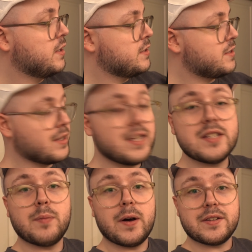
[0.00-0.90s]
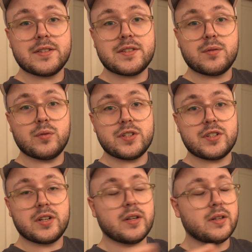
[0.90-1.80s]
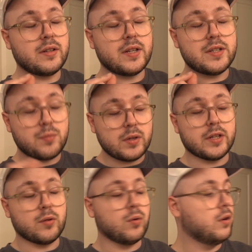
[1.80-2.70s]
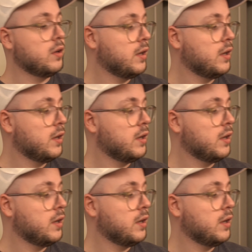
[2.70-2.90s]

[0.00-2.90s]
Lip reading: to these buttons, which is really cool.